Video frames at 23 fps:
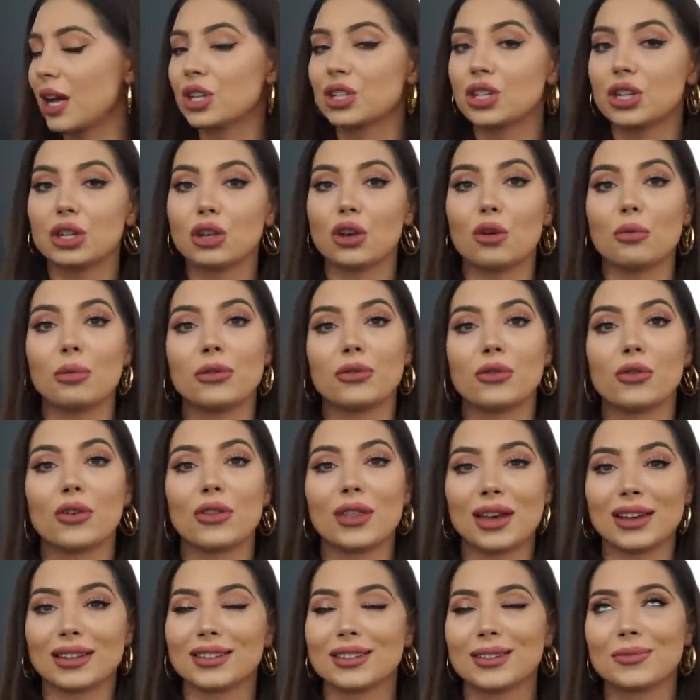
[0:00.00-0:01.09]
Actually, no, before
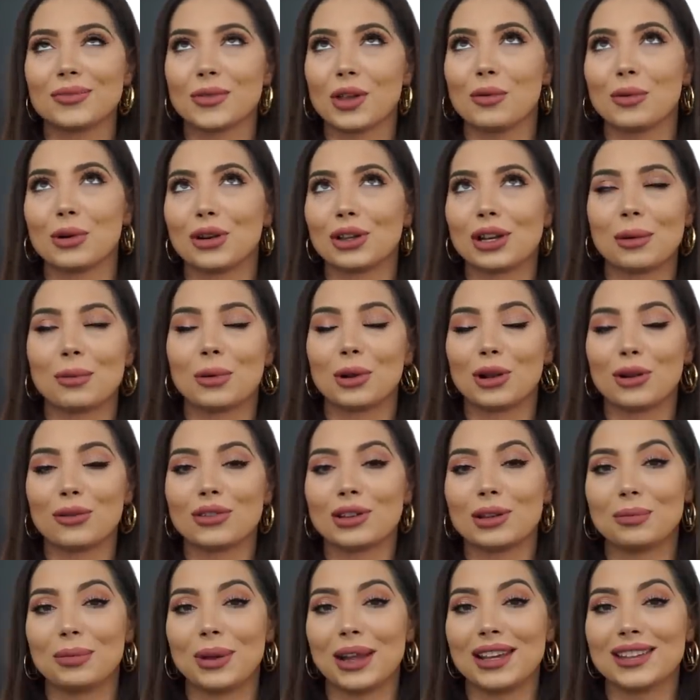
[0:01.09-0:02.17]
that, oh my god, I'm all
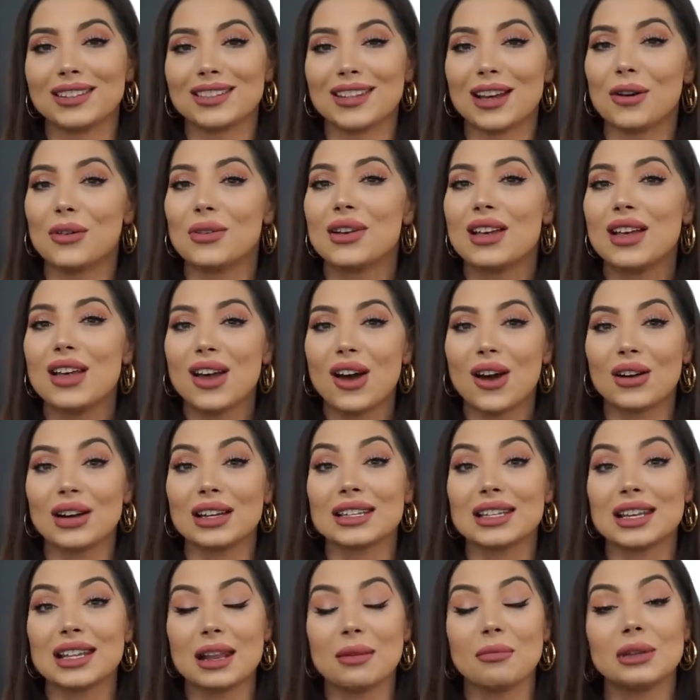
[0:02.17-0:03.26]
over the place now. All
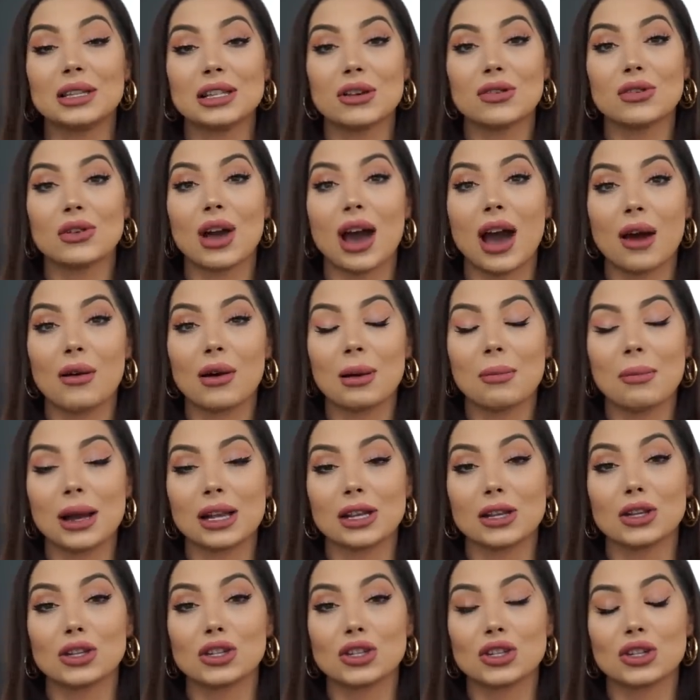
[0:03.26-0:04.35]
right, let me tell you how I
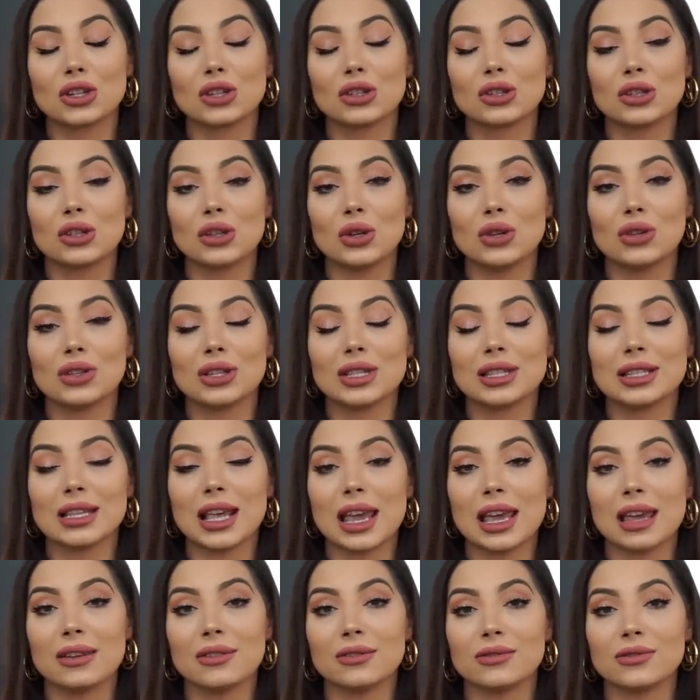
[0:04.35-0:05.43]
managed to
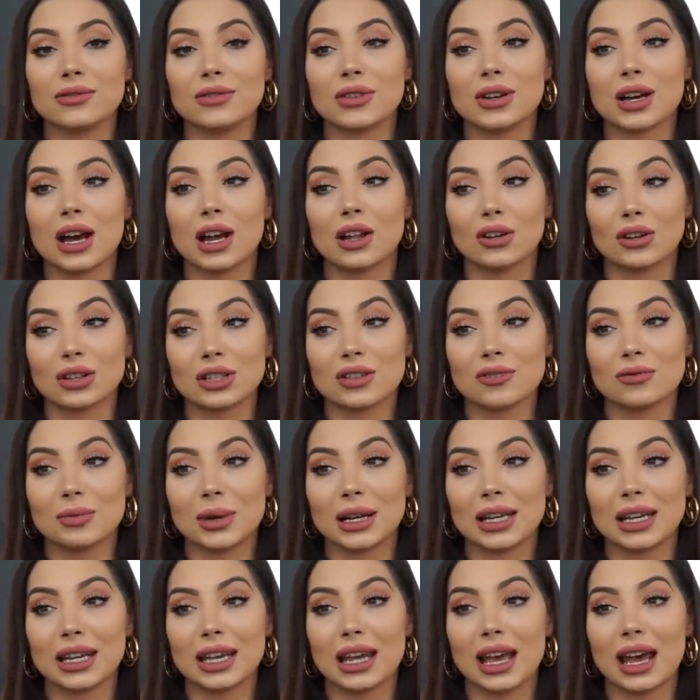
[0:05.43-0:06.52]
save a lot of
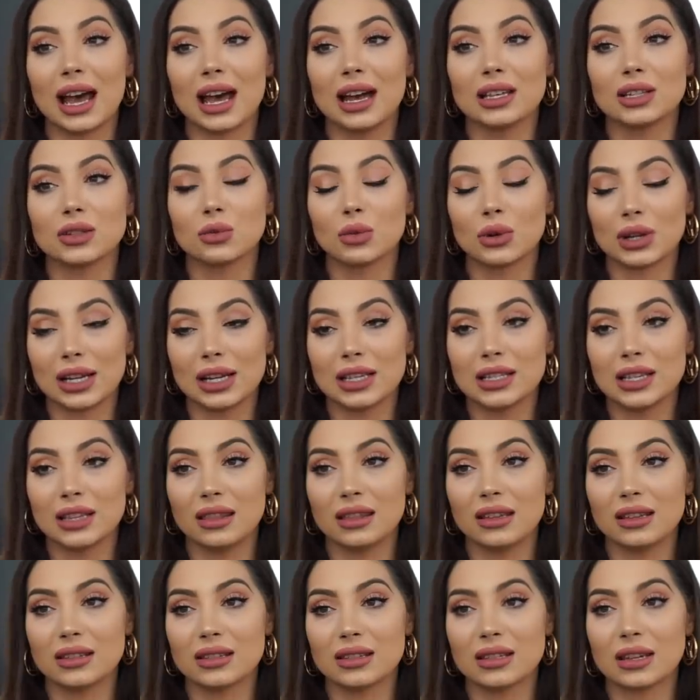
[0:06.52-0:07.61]
money and what I did
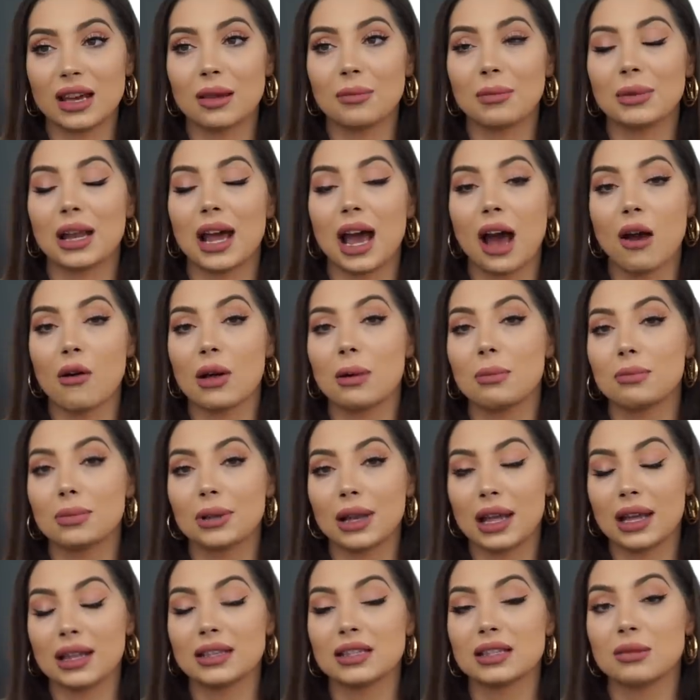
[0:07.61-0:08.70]
this time and how I
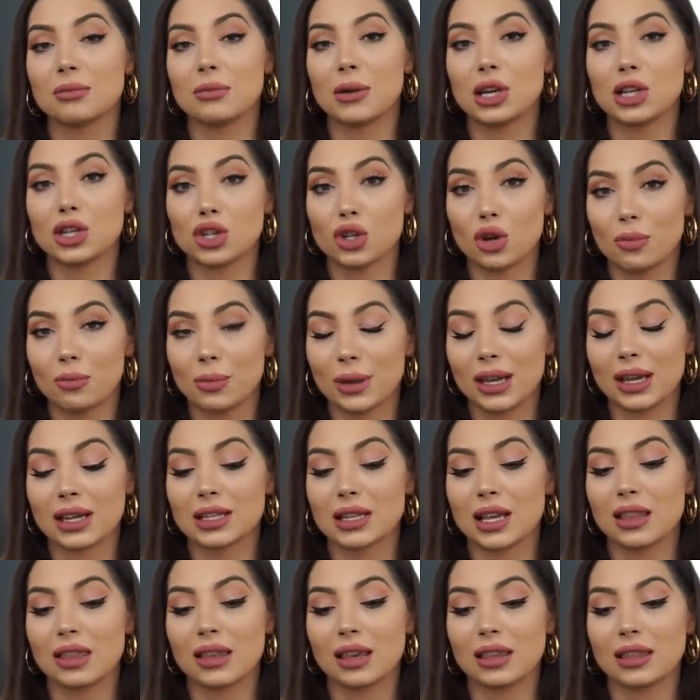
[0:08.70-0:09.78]
planned my shopping, because
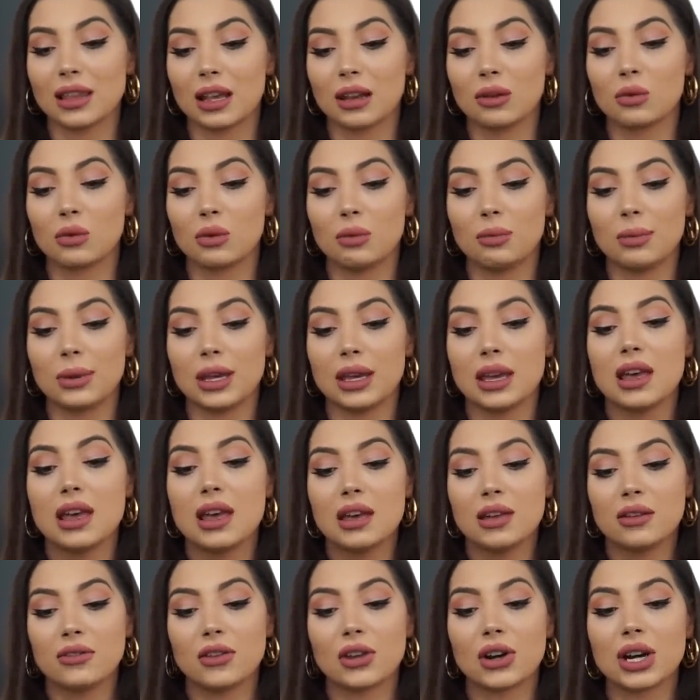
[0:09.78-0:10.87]
I think that will be
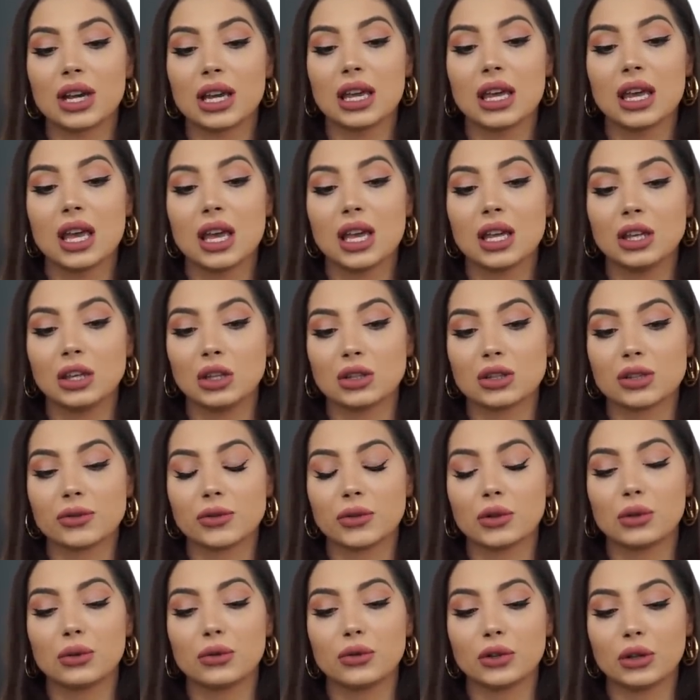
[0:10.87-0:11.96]
very
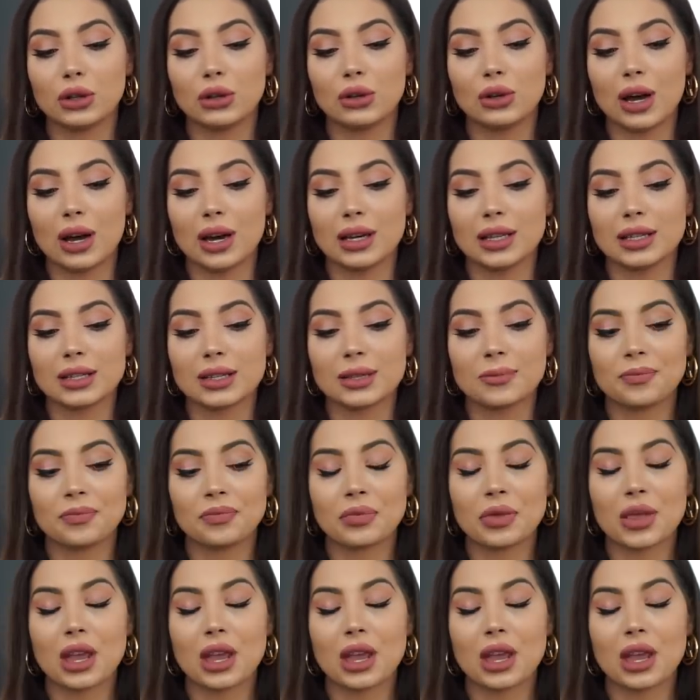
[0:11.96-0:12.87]
useful for you guys.